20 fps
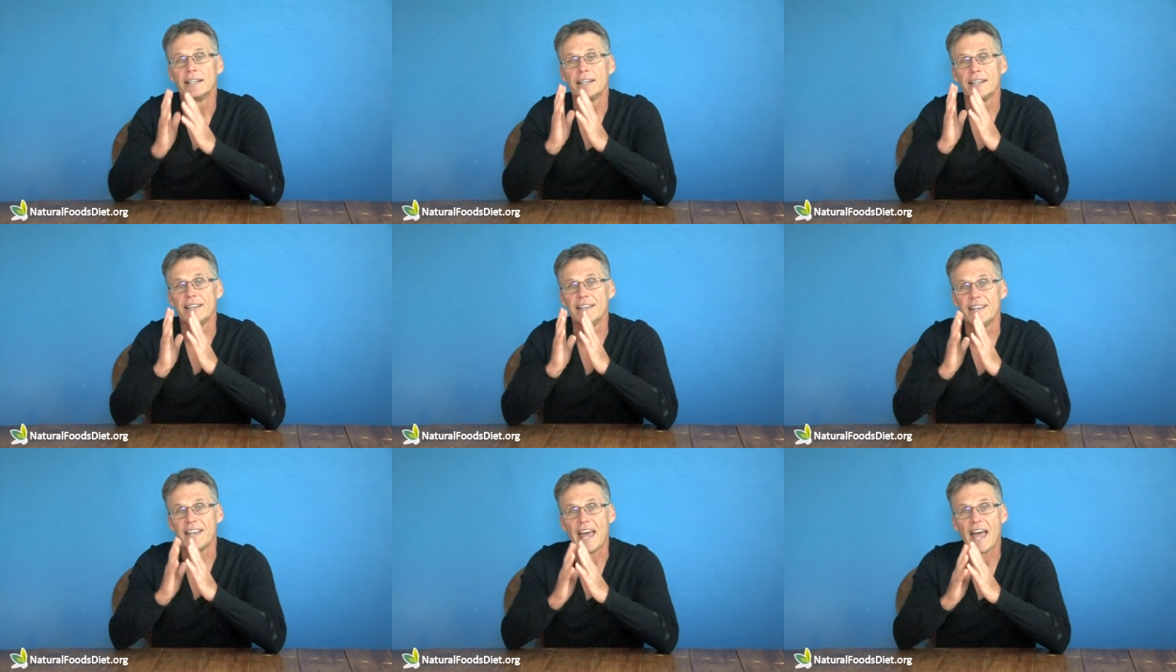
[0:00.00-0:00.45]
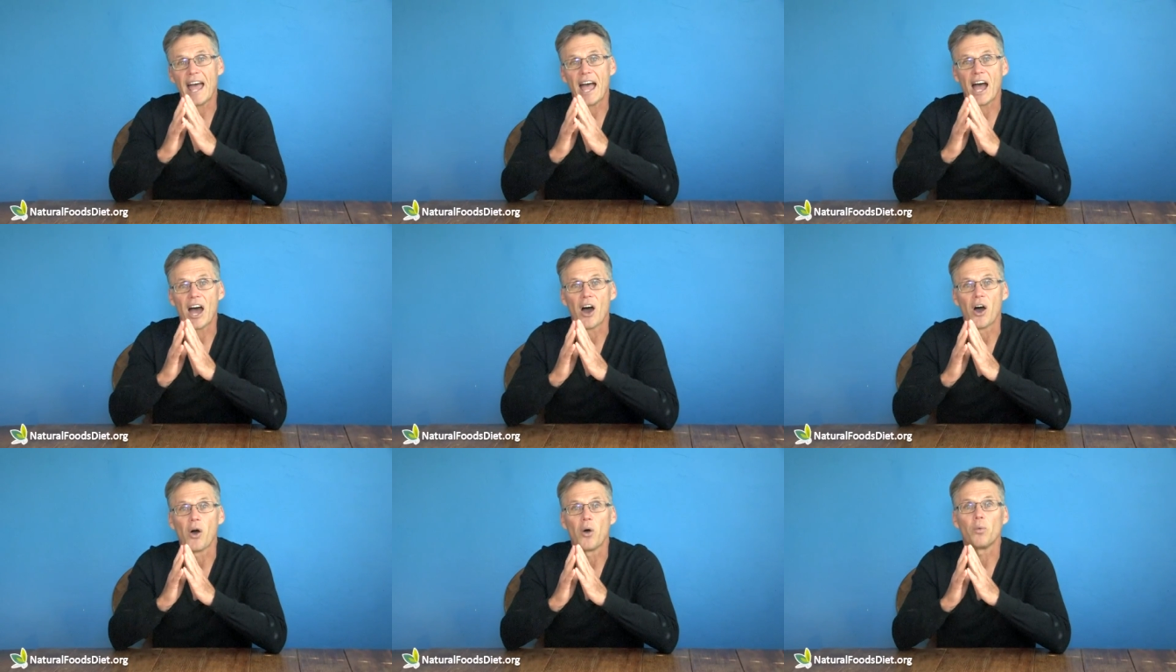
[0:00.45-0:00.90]

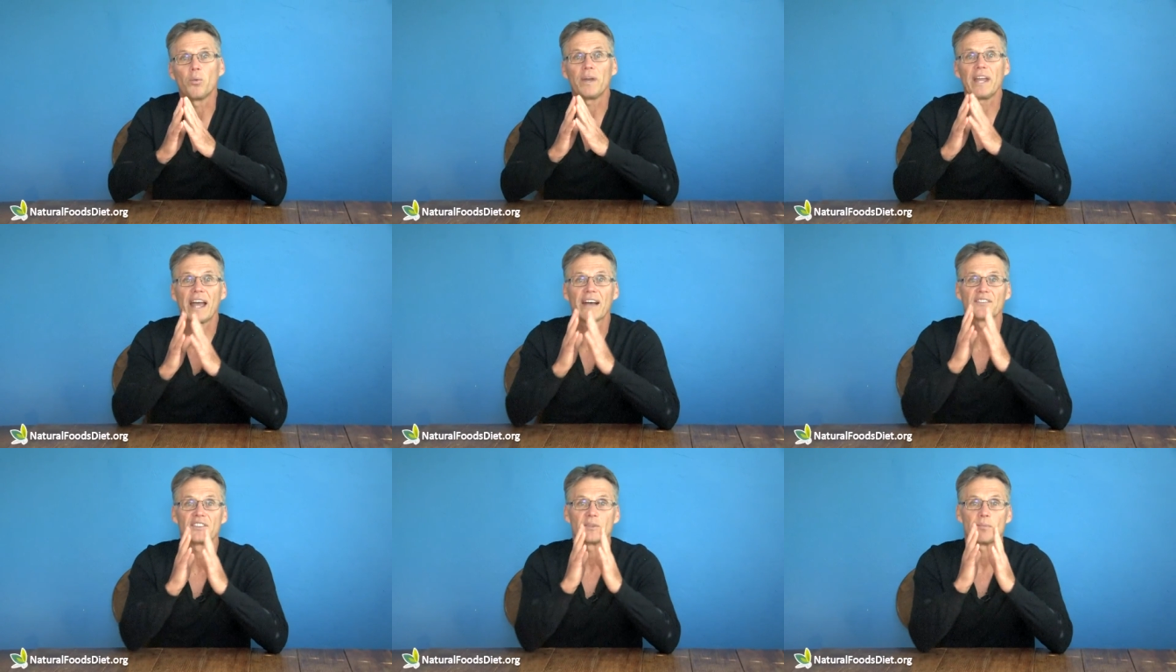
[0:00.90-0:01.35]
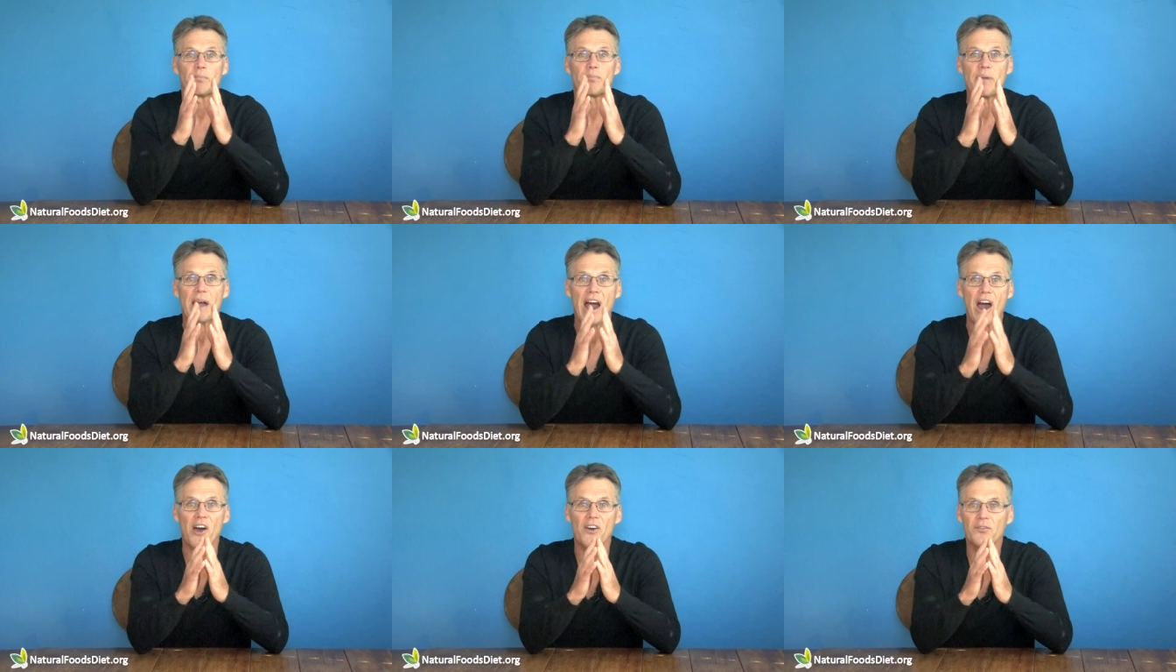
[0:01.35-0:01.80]
Now we have some
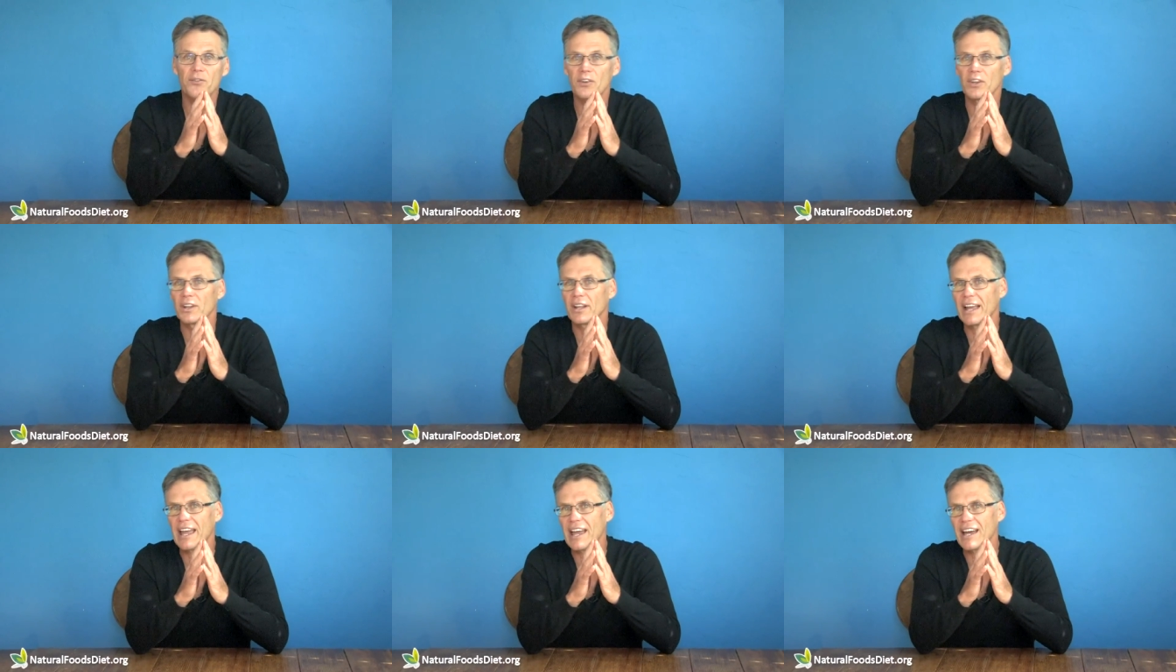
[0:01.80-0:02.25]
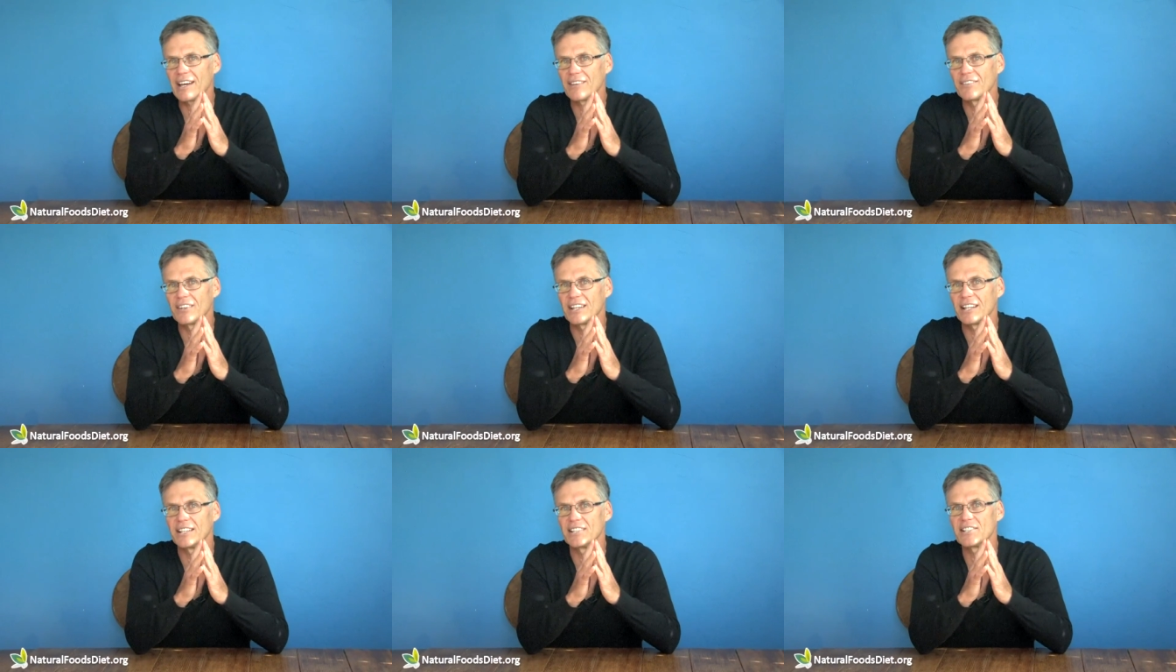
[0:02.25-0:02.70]
powerful
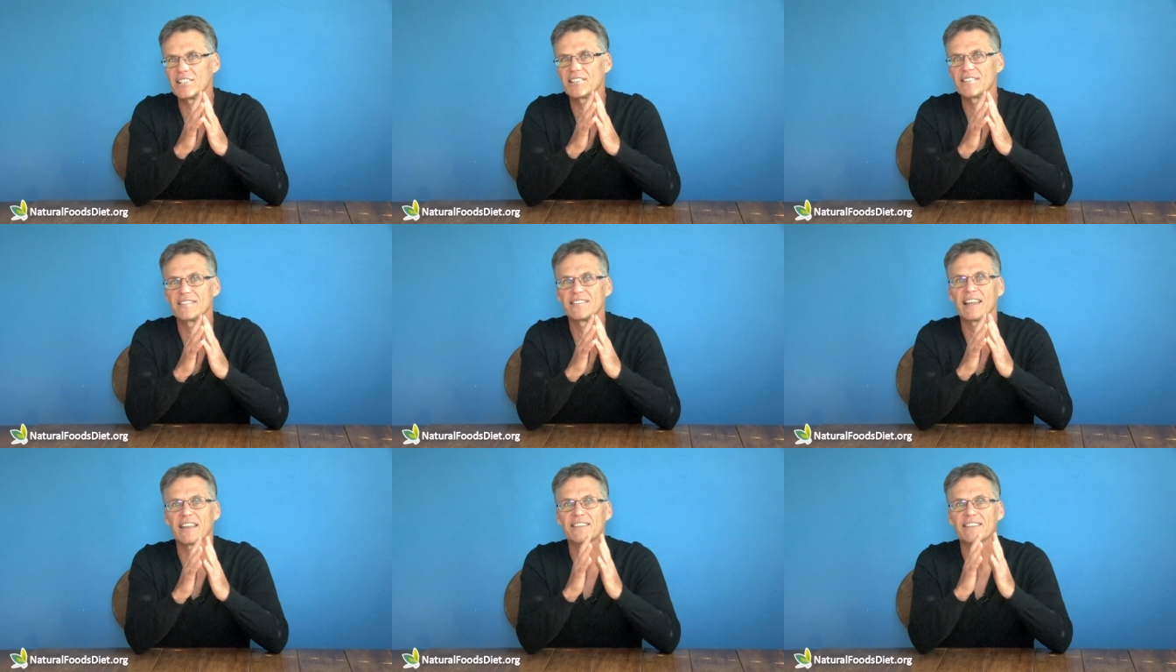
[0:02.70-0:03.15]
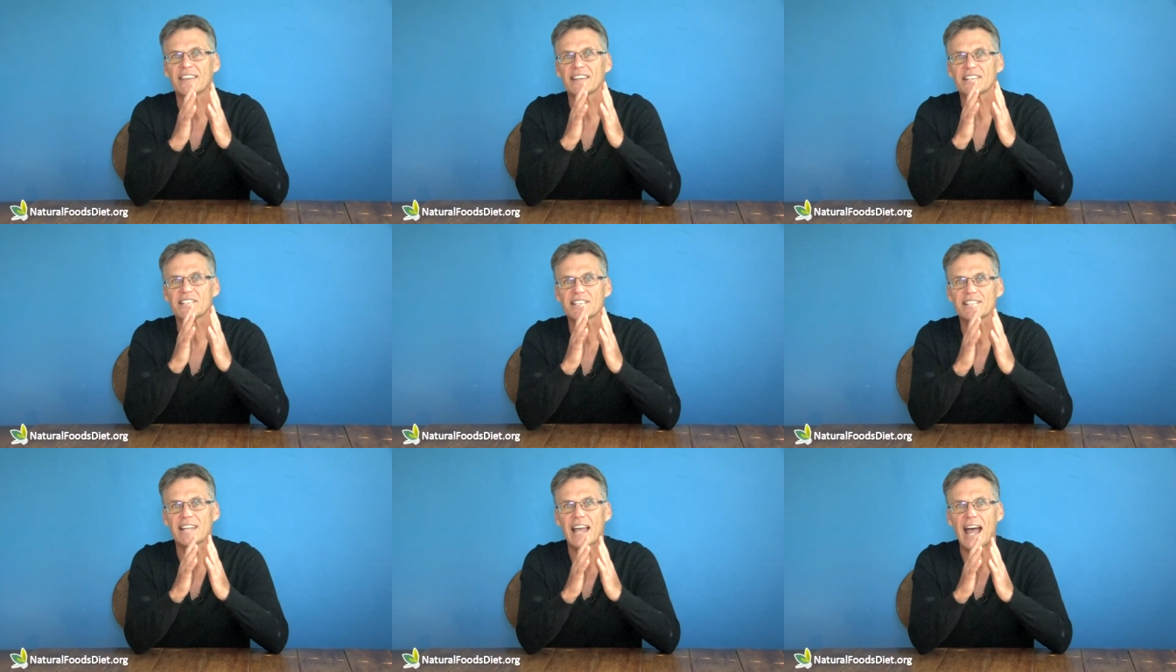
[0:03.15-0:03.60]
evidence that the
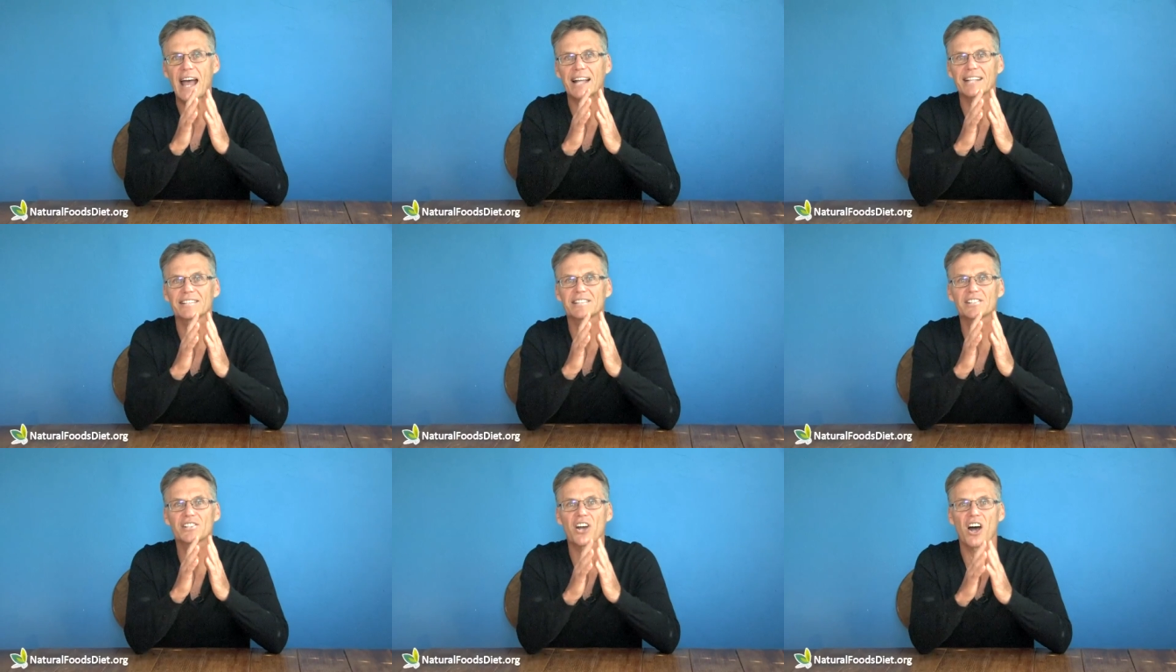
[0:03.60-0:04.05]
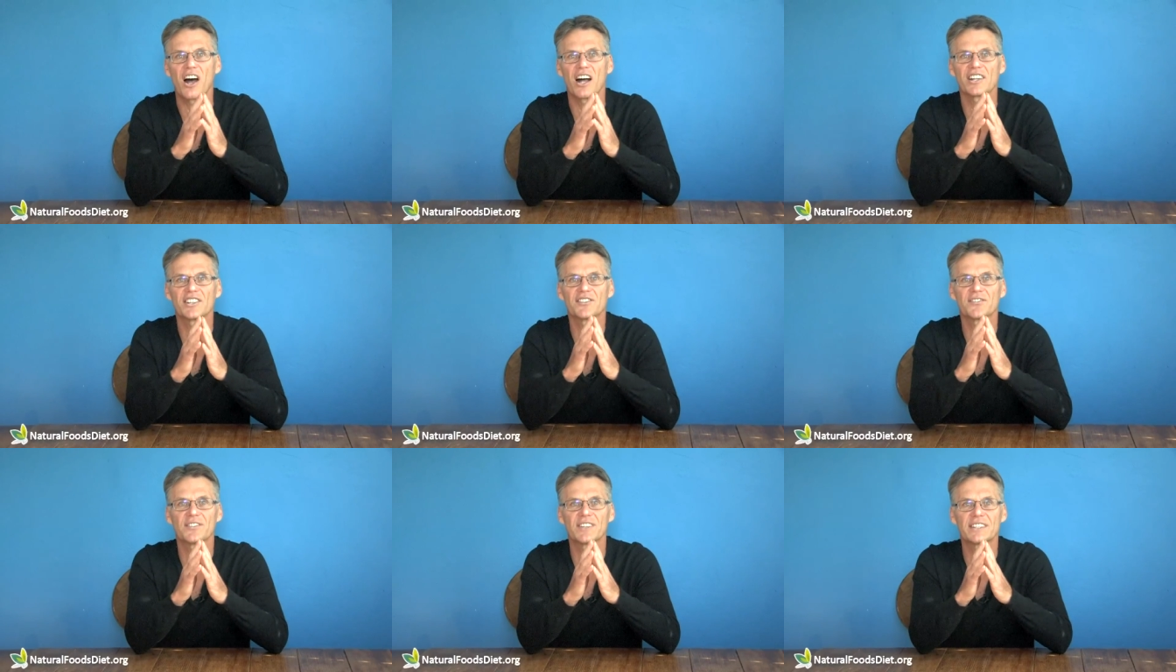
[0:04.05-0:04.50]
statins
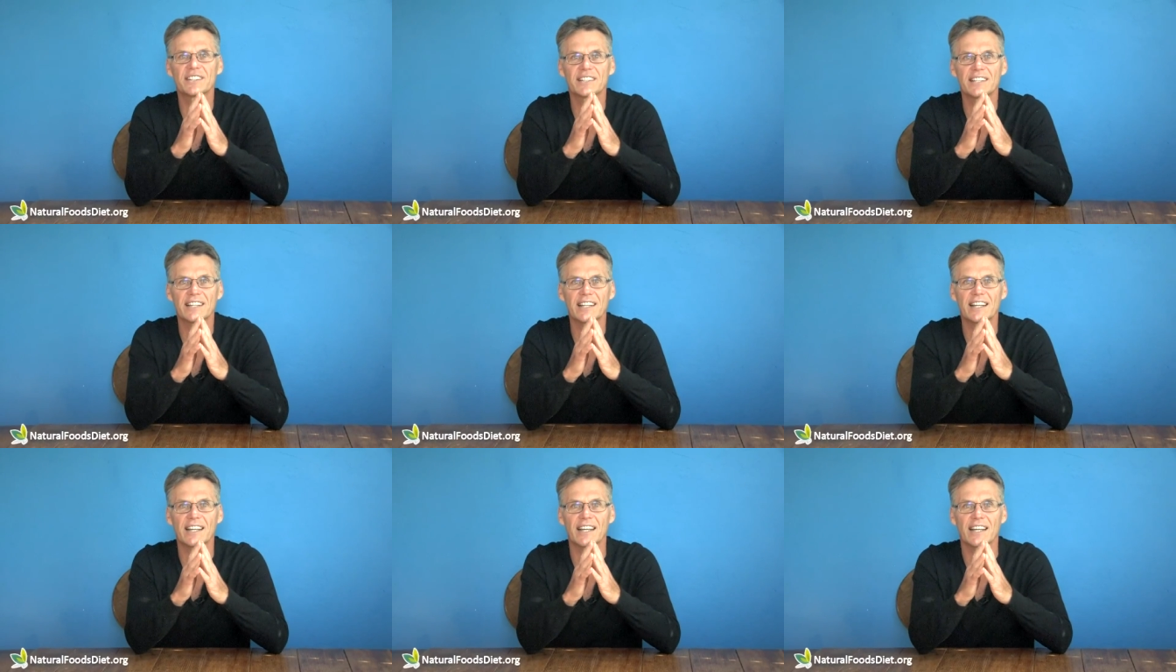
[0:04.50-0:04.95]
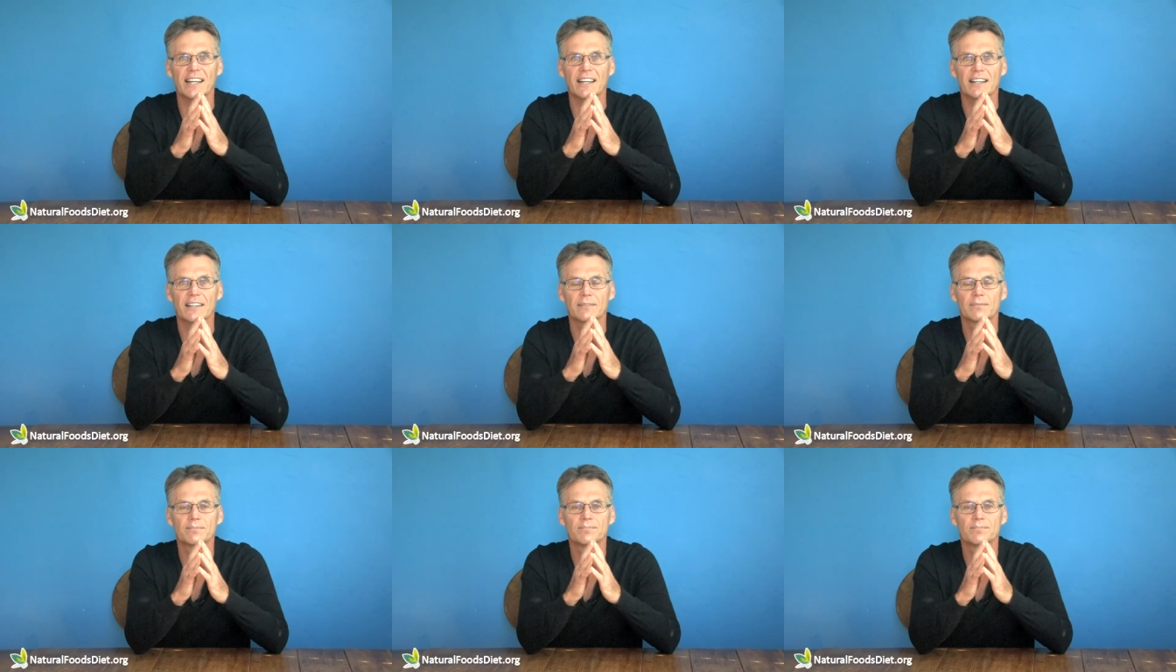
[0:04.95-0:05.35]
cause fatigue.